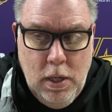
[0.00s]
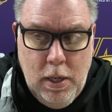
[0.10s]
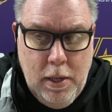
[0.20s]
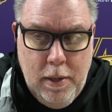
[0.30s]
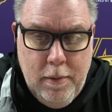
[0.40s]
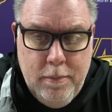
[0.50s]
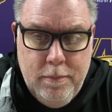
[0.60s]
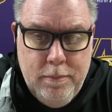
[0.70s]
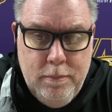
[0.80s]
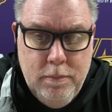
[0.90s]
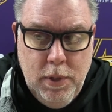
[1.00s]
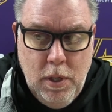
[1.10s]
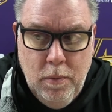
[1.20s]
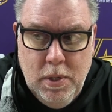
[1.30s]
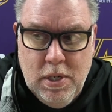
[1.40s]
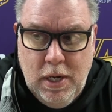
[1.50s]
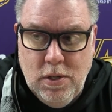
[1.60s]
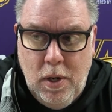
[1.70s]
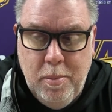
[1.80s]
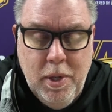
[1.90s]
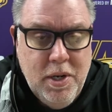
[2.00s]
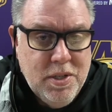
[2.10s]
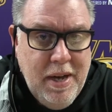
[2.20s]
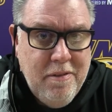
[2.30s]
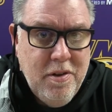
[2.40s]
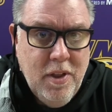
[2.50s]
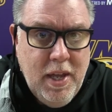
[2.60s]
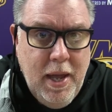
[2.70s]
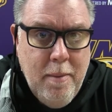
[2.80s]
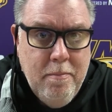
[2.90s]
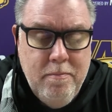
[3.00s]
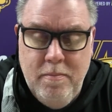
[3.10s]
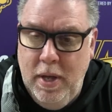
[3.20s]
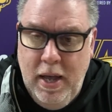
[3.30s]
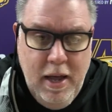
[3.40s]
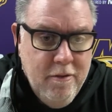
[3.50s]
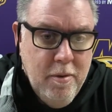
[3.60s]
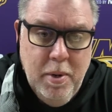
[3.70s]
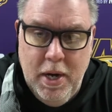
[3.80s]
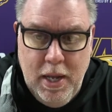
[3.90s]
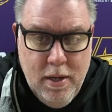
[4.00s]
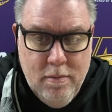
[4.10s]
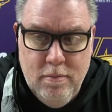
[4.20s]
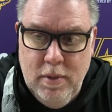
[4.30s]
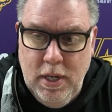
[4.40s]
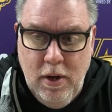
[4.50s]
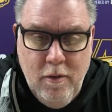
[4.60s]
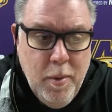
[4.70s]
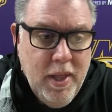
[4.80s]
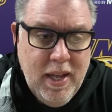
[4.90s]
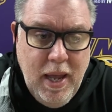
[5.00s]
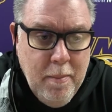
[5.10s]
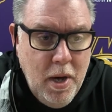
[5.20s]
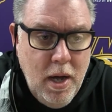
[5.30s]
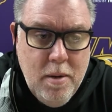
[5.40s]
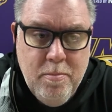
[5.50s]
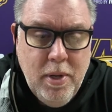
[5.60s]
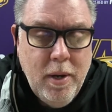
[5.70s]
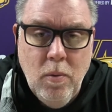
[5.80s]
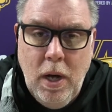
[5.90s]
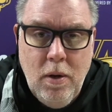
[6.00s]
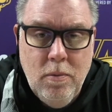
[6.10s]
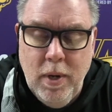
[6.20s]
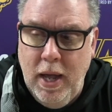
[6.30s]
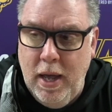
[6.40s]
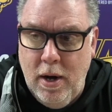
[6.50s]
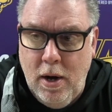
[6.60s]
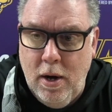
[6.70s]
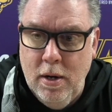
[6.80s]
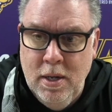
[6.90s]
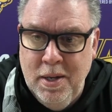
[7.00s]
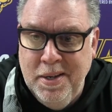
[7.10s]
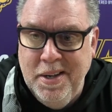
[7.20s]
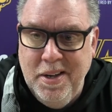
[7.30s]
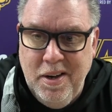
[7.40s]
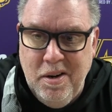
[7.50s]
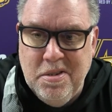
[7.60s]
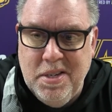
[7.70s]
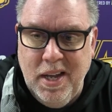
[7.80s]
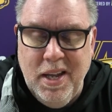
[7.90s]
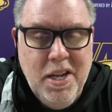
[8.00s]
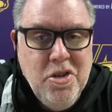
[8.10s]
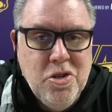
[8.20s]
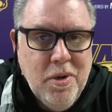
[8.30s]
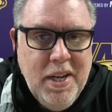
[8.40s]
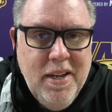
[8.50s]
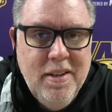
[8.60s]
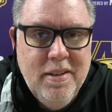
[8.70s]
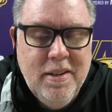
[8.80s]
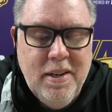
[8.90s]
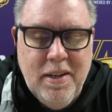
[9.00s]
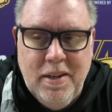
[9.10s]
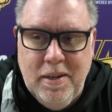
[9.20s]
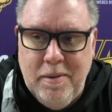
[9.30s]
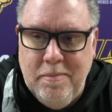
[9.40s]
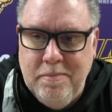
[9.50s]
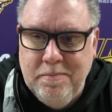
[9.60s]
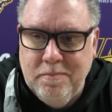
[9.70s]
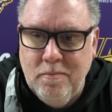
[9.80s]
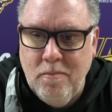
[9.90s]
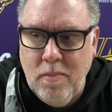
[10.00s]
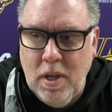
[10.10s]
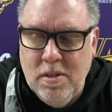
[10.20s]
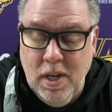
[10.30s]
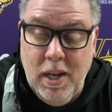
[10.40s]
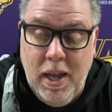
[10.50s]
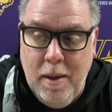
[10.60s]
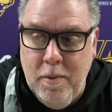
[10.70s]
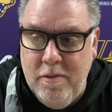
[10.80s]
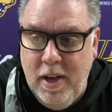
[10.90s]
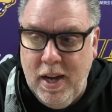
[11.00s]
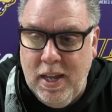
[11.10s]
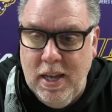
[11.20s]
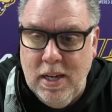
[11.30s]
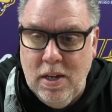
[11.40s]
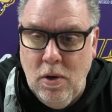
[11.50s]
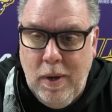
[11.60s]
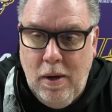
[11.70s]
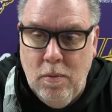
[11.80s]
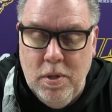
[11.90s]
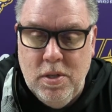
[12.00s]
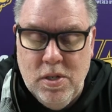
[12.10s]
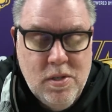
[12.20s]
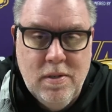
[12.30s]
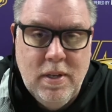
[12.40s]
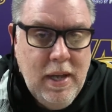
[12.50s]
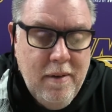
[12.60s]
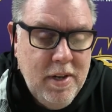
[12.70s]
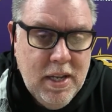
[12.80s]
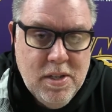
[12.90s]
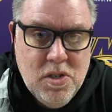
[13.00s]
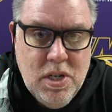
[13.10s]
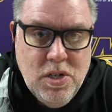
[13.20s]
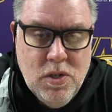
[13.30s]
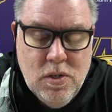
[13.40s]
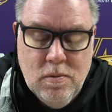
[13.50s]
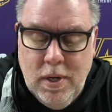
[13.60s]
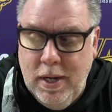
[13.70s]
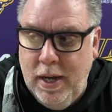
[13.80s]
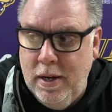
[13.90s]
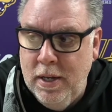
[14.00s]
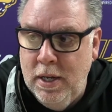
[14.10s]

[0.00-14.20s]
uh, you know we talked to our players after the game. Everybody, you know, everybody that came on played well. We had our our second injury, um, second game we've had a kid go out with just having to get stitches and whatnot.